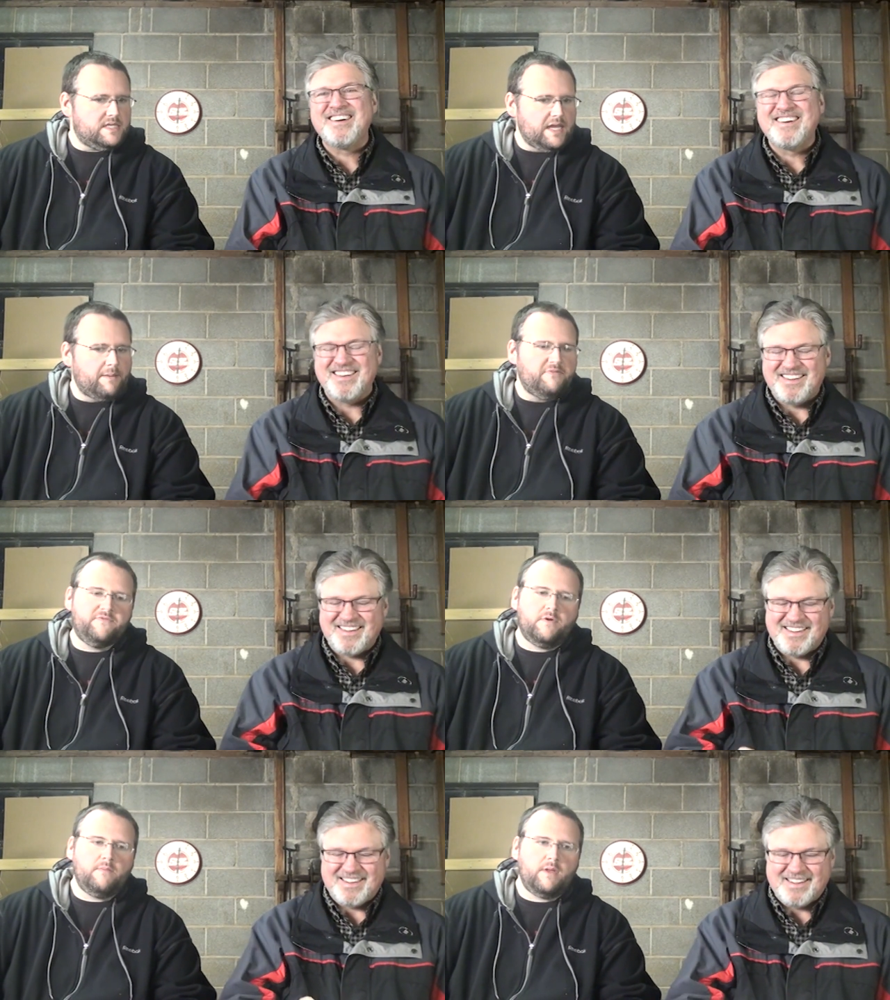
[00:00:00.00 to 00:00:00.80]
Speaker 1: stopped
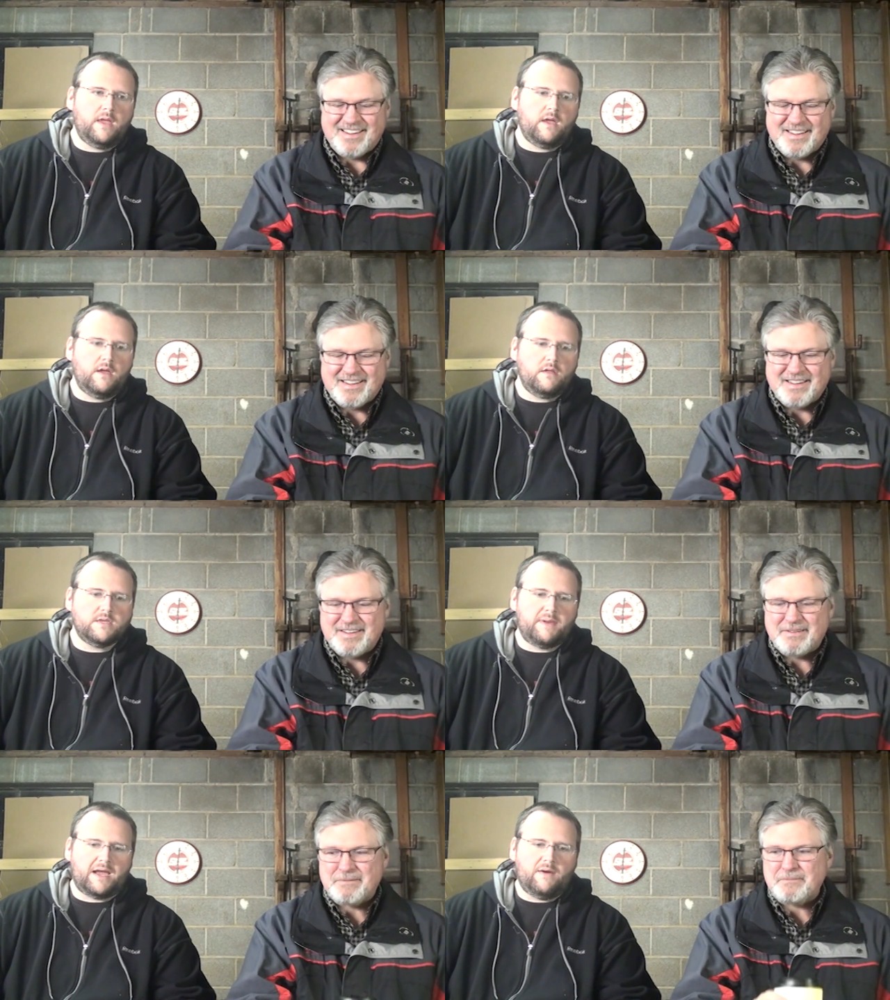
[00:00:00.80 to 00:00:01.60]
filming
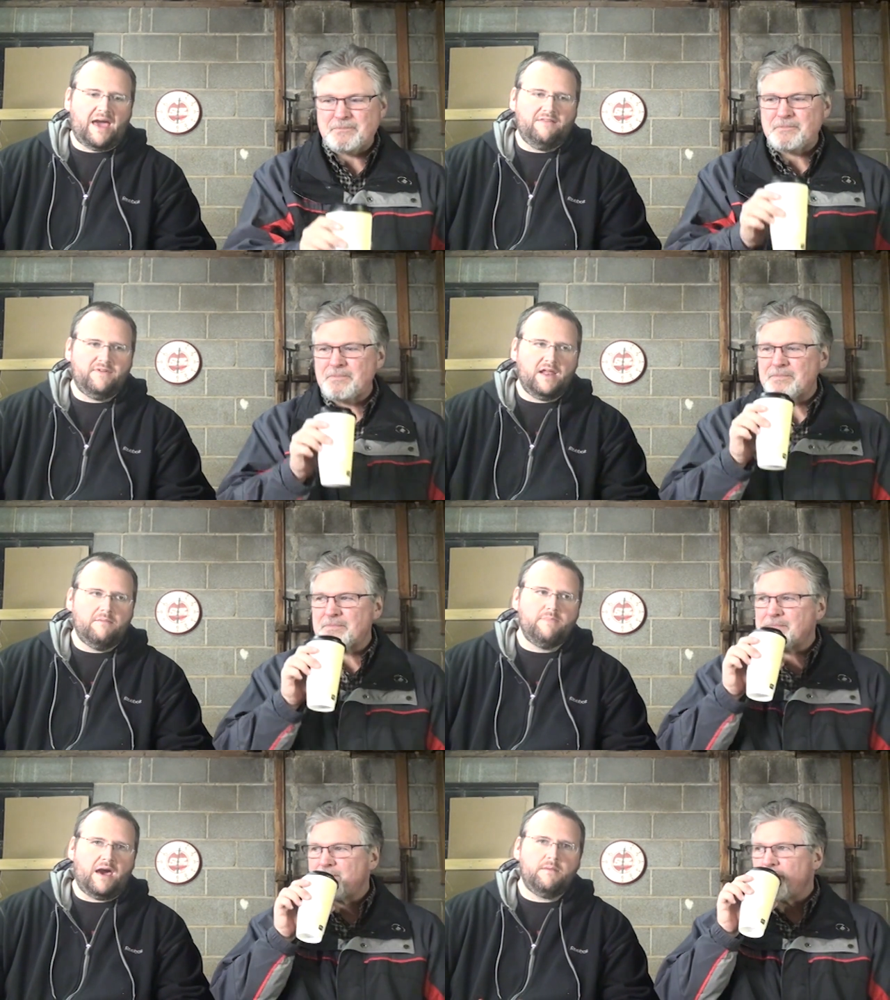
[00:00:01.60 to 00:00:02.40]
Tobacco Advent
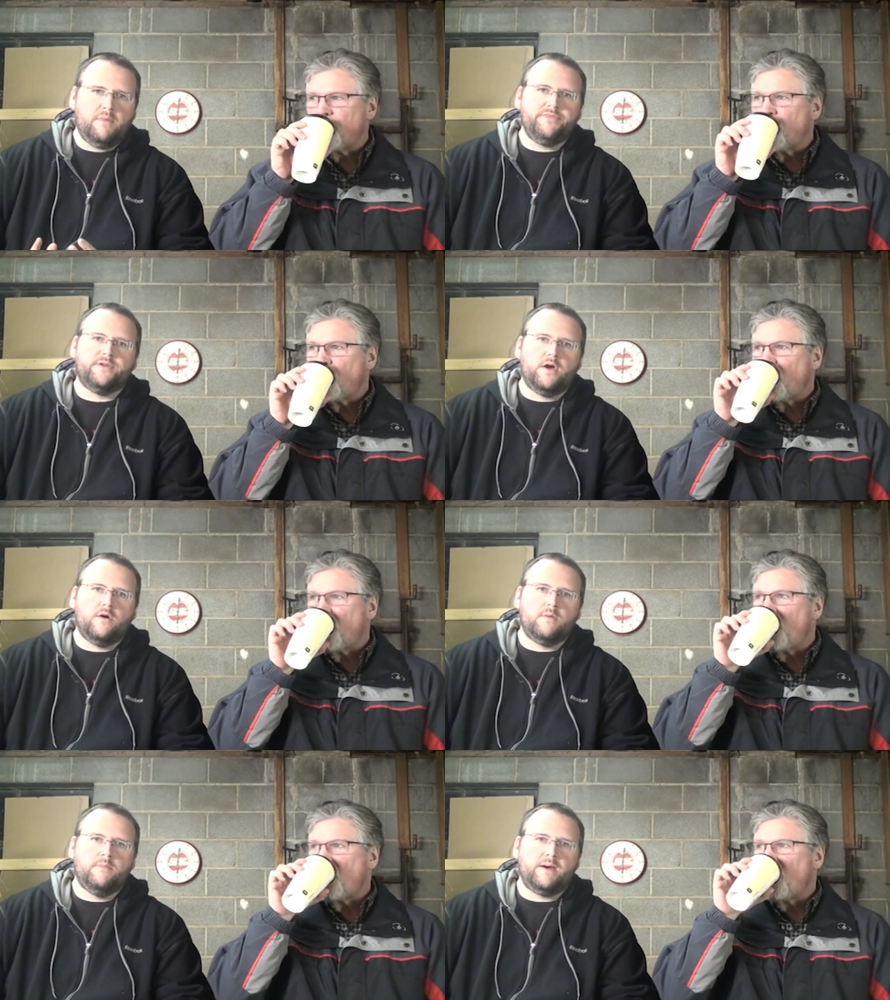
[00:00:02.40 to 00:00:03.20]
about a month ago,
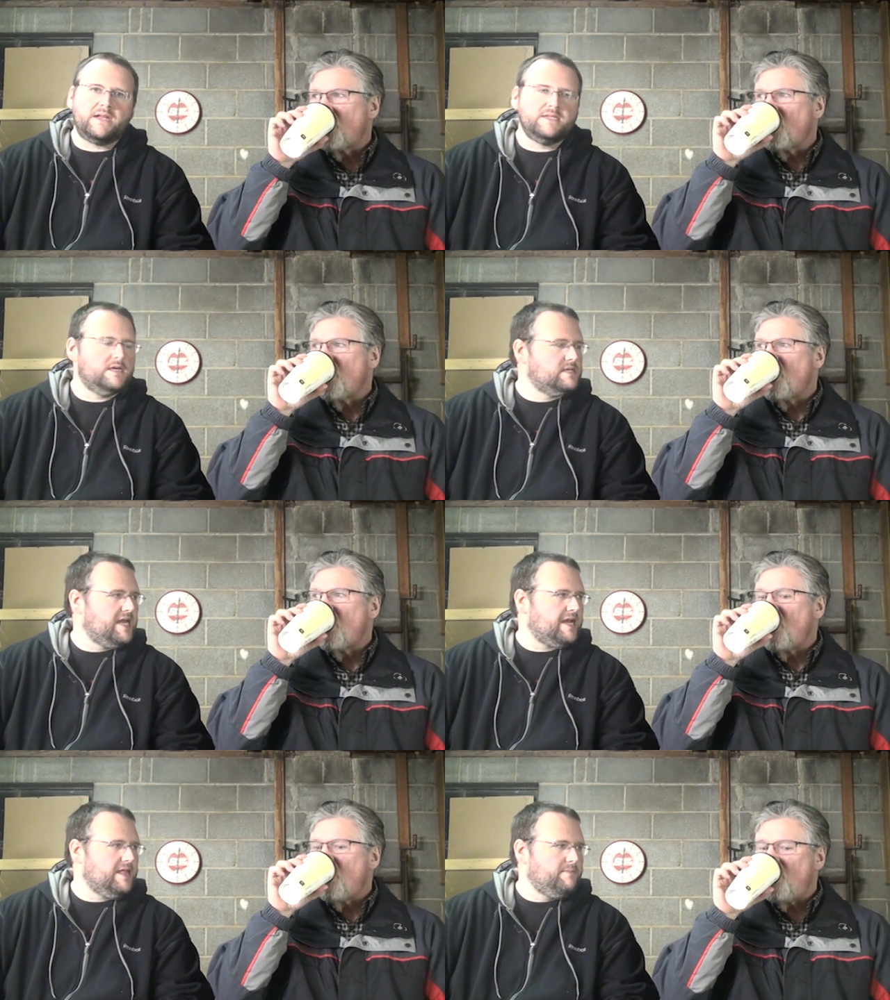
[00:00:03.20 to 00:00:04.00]
about ex
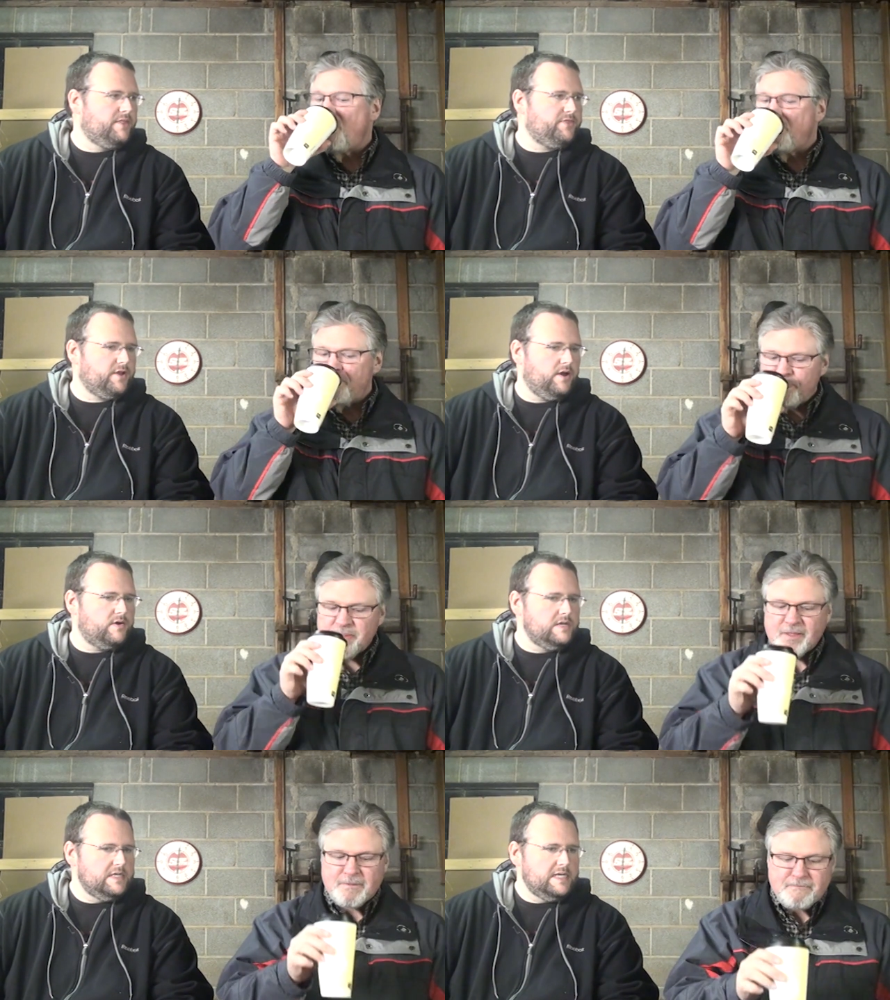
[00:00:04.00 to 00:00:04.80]
exactly a month ago.